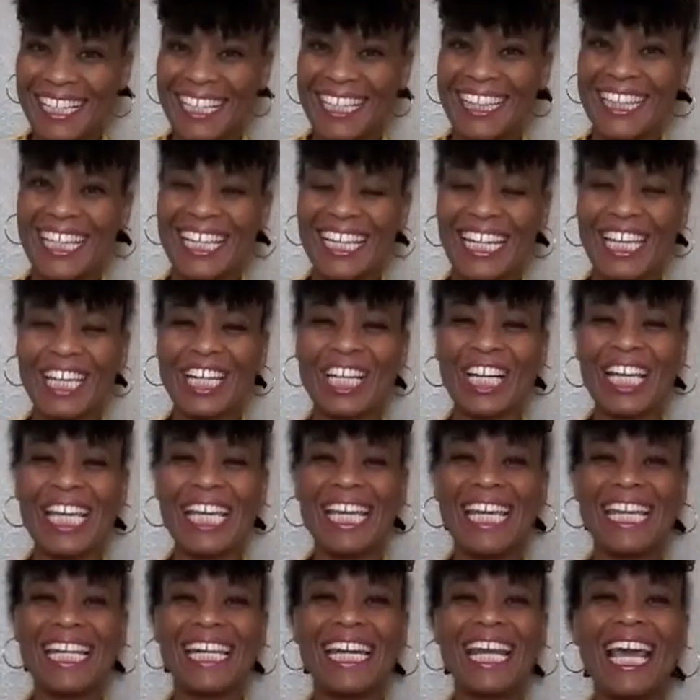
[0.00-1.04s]
the letter
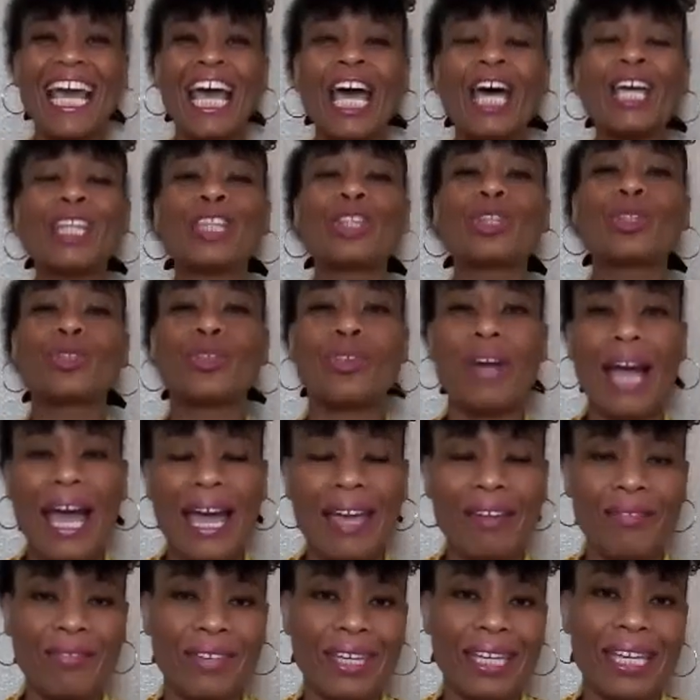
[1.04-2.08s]
N,
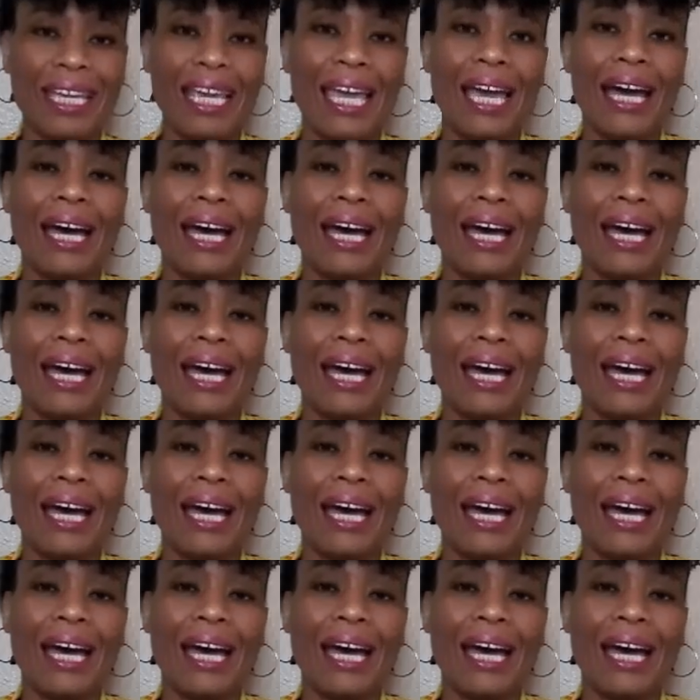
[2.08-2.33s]
thriving.